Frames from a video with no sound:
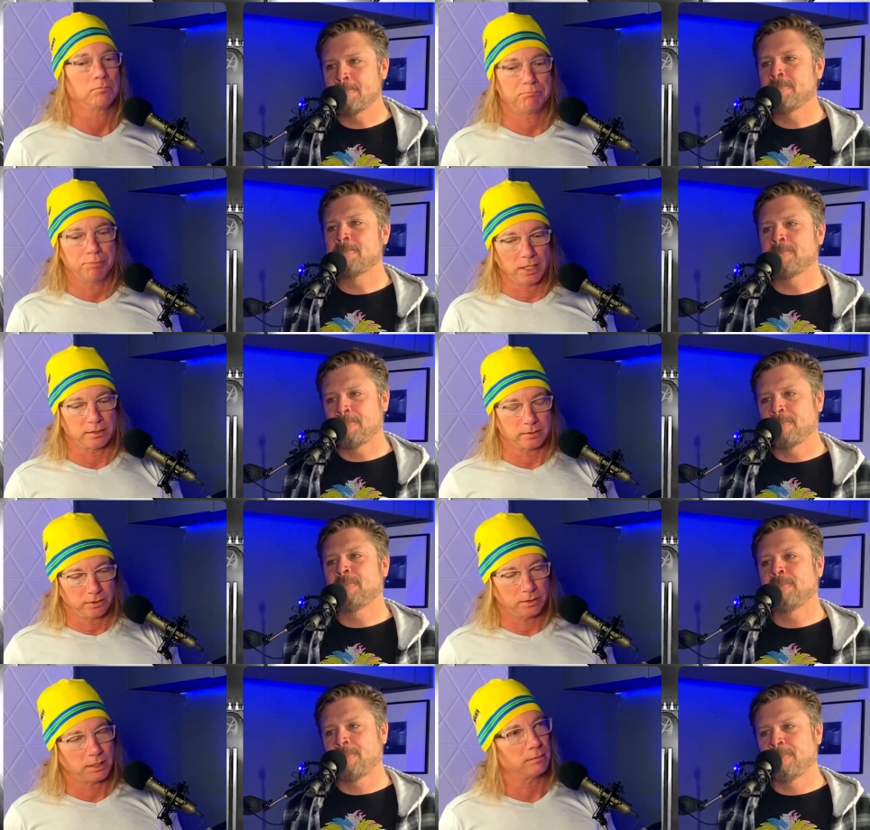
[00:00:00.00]
Speaker 1: But
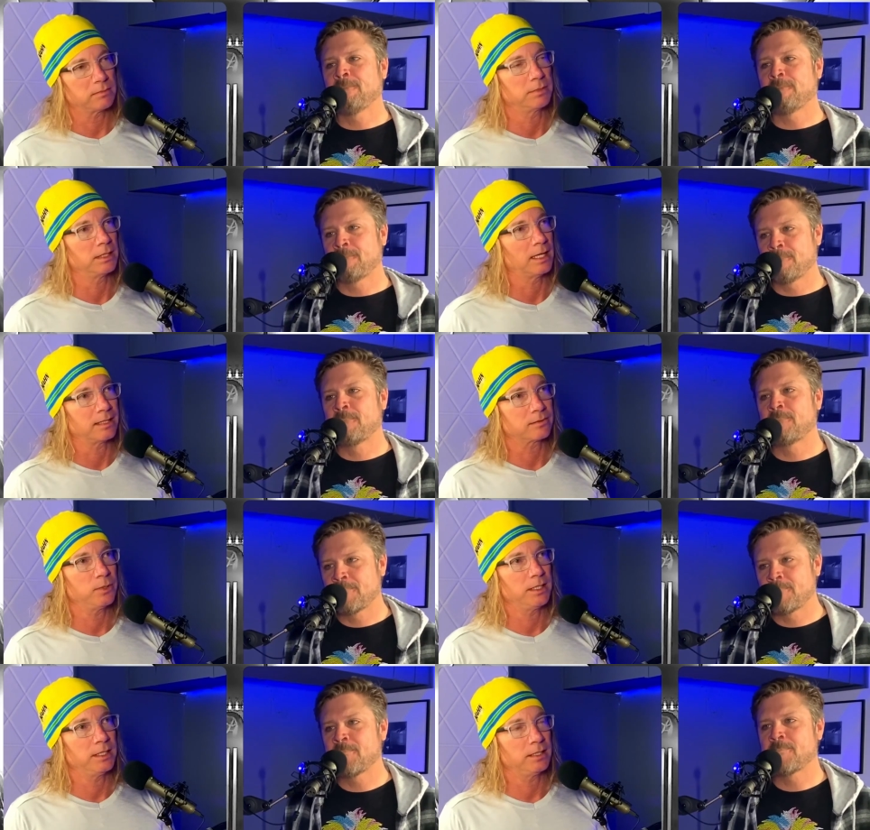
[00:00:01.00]
you came to me last
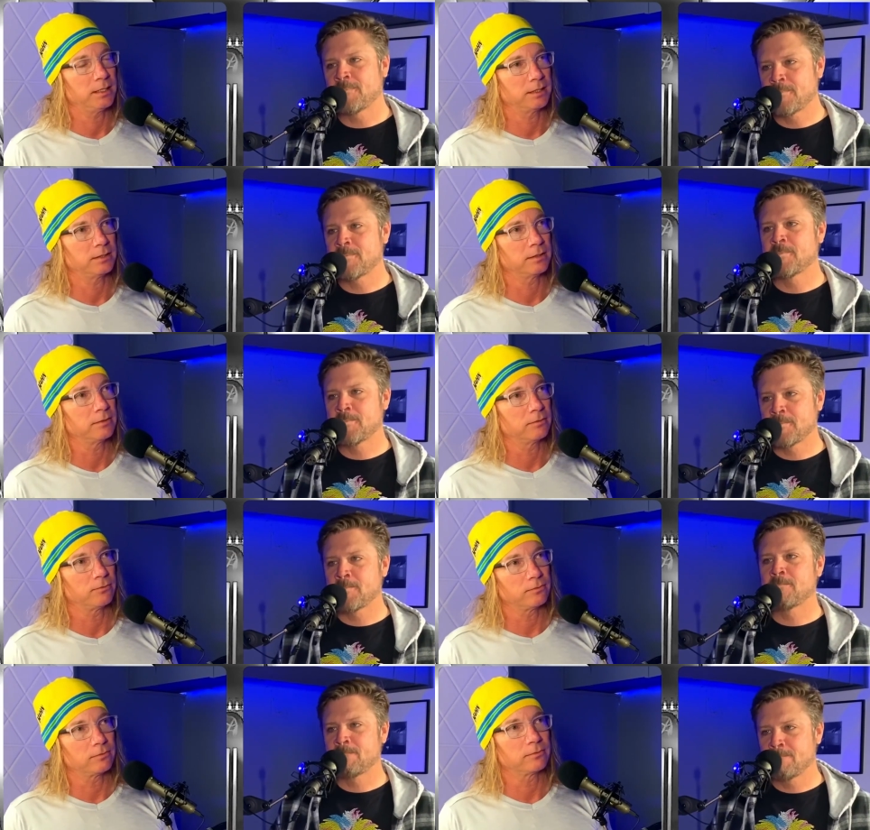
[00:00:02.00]
week and
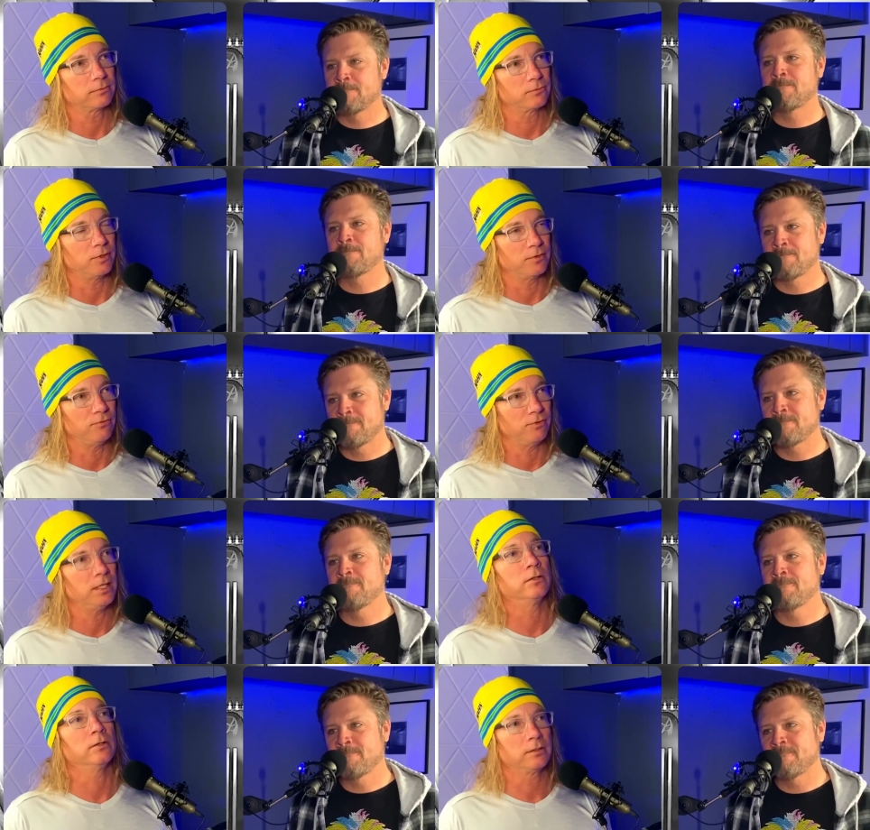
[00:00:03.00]

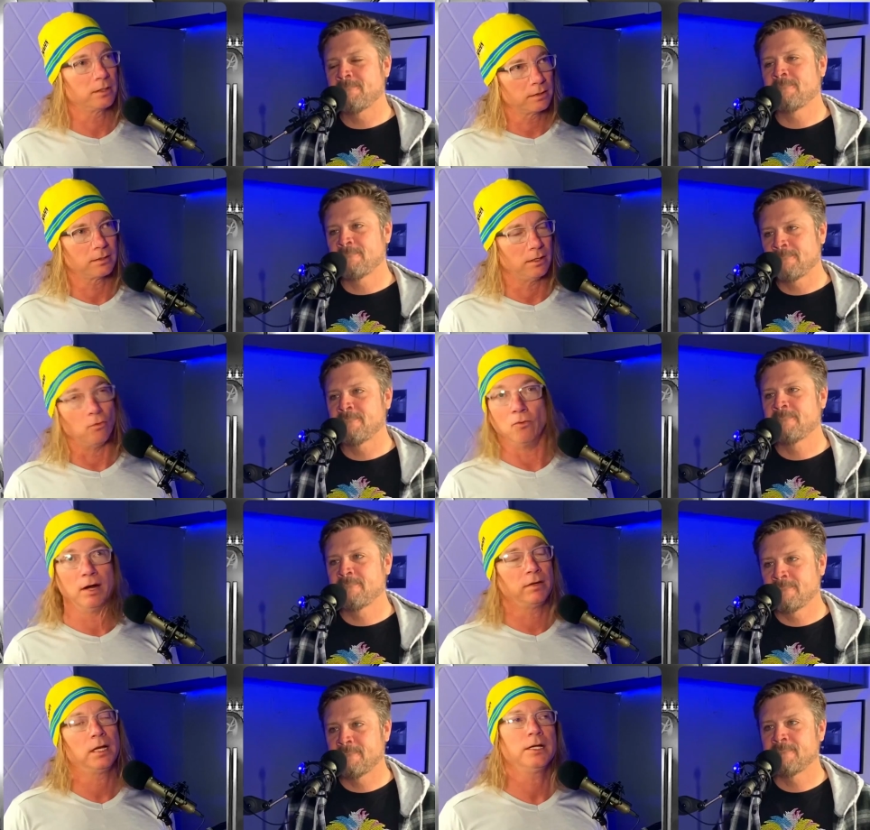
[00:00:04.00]
revealed a
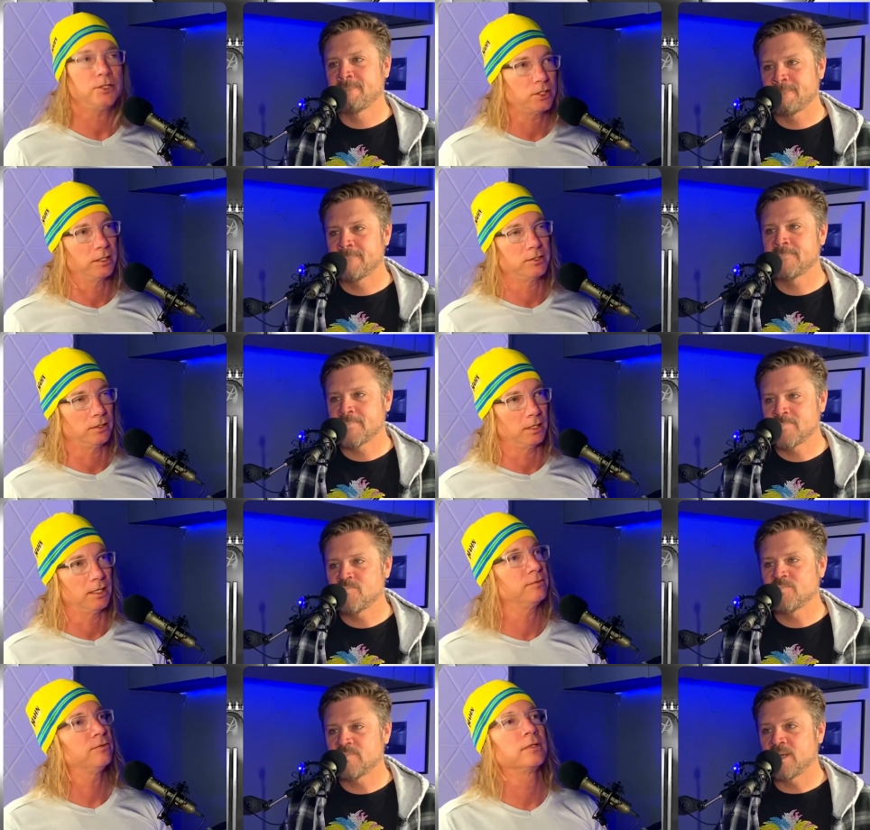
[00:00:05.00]
revelation in your
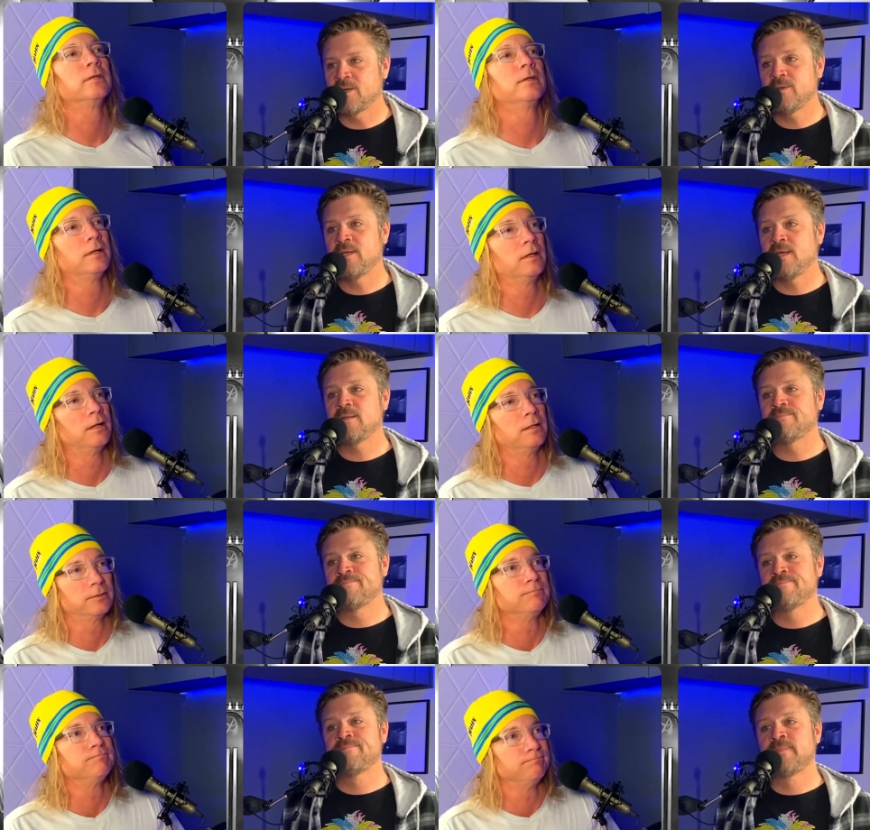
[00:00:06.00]
life.
Speaker 2: Oh, yeah.
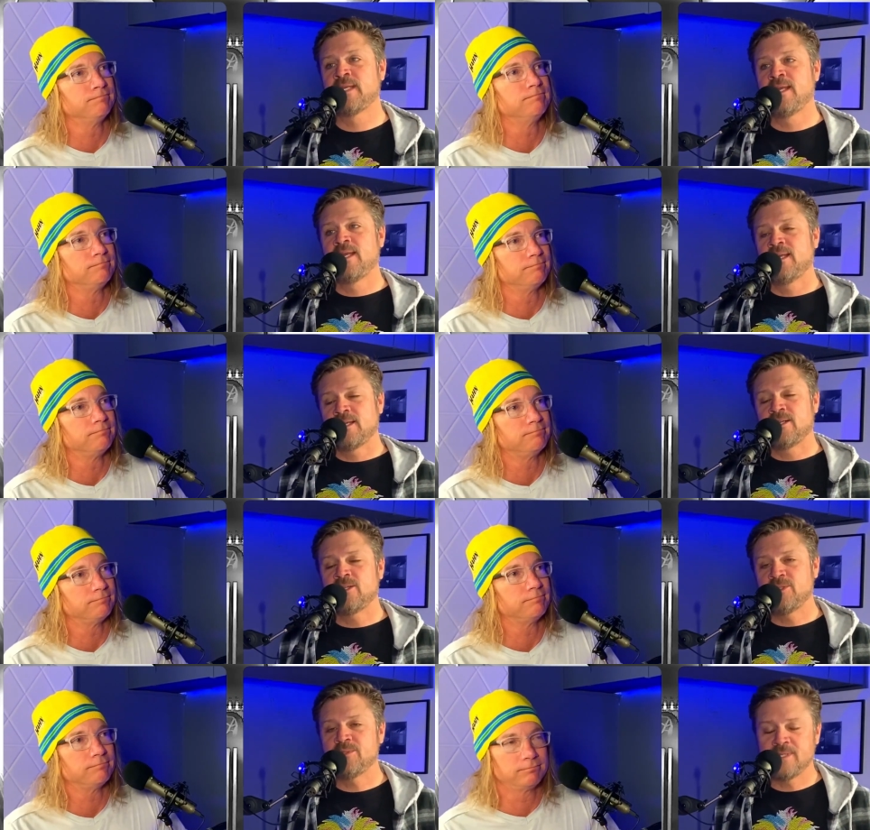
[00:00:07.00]

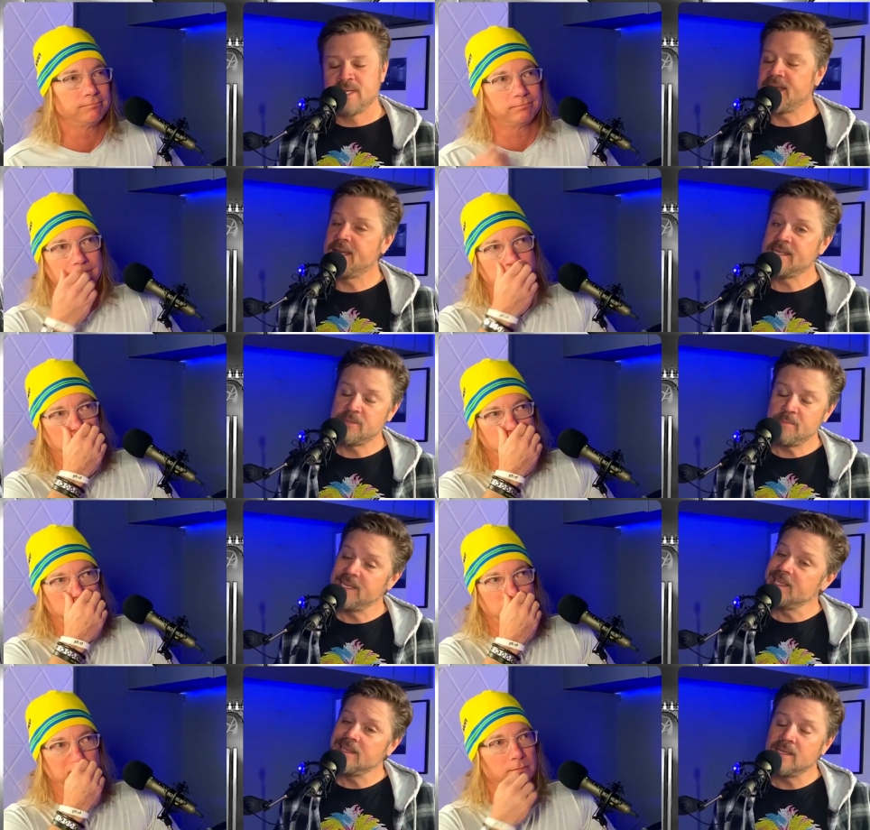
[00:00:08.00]
Gluten has
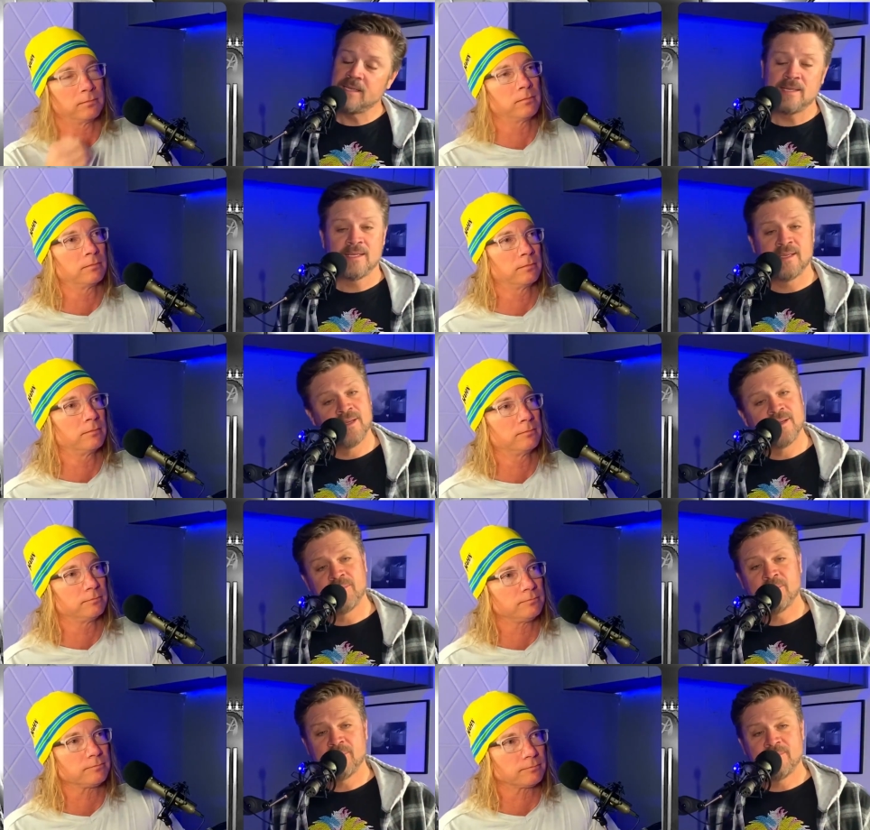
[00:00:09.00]
been
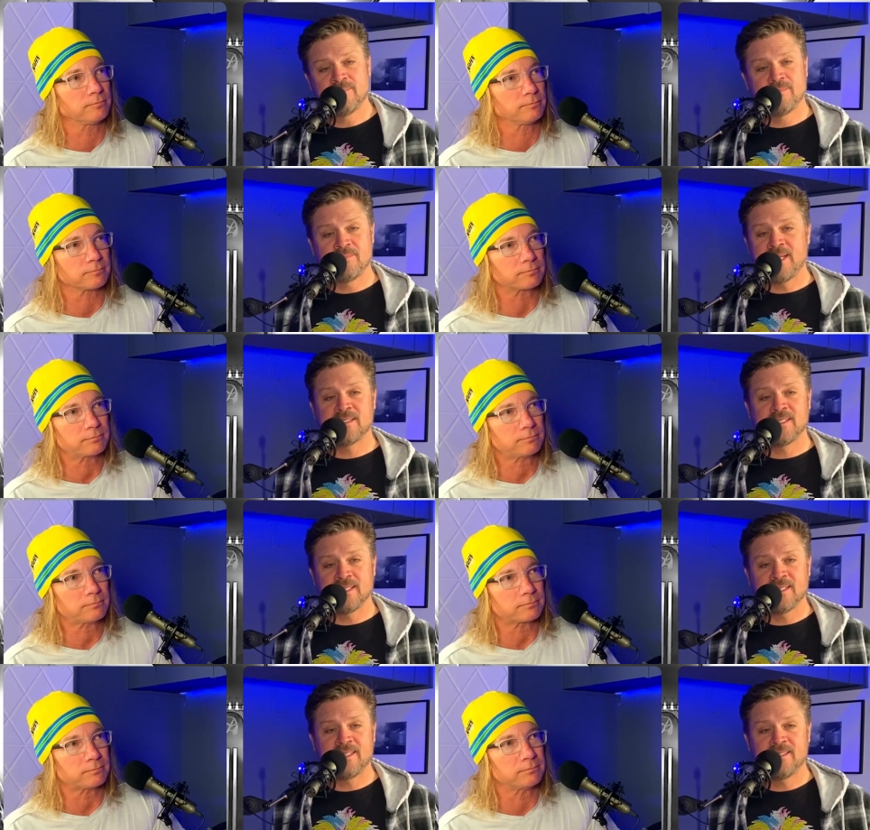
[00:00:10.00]

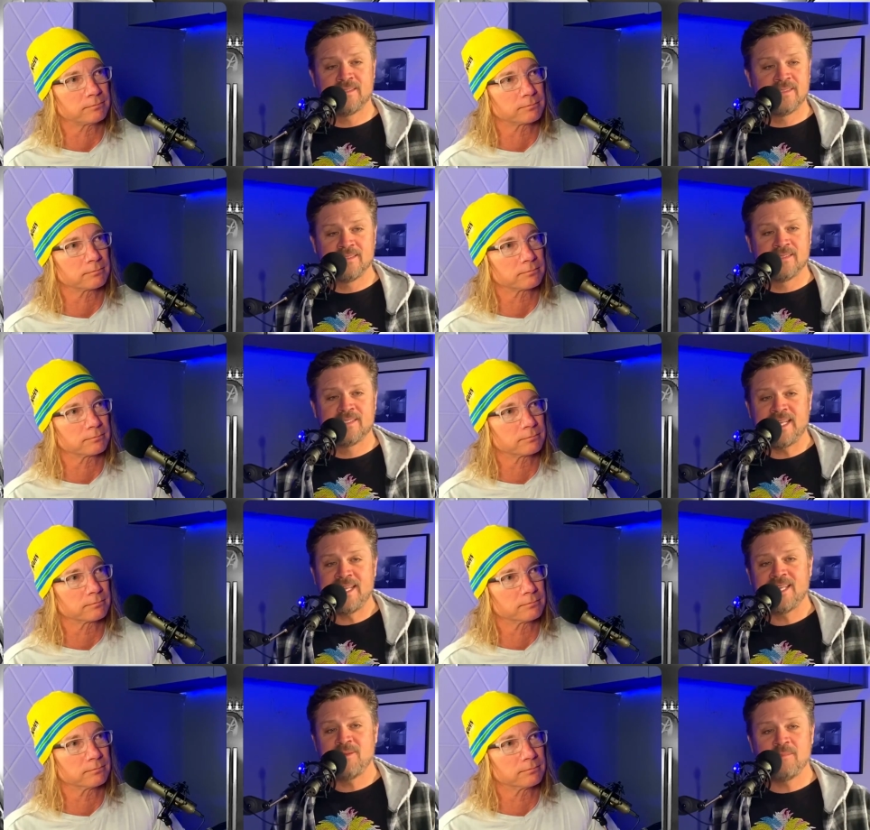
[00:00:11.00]
basically taking